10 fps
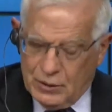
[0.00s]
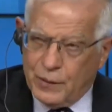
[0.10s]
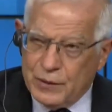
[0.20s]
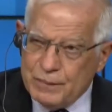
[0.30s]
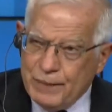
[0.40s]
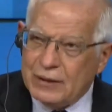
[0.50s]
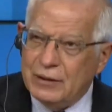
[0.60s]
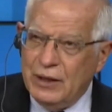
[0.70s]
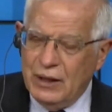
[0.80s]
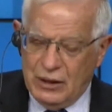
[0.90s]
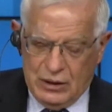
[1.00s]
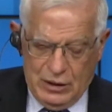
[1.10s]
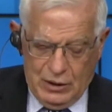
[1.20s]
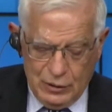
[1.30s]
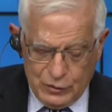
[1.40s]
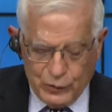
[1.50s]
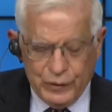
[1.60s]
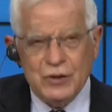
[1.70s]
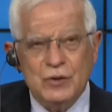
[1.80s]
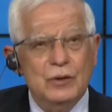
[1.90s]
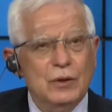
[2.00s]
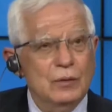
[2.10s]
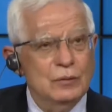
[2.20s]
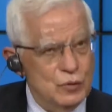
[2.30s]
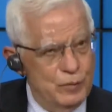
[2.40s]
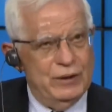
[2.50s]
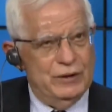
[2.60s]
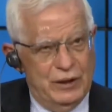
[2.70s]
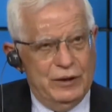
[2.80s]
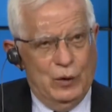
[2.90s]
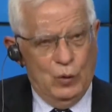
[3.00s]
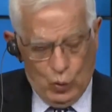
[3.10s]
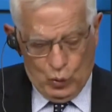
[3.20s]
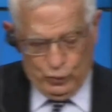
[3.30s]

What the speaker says: and respecting international humanitarian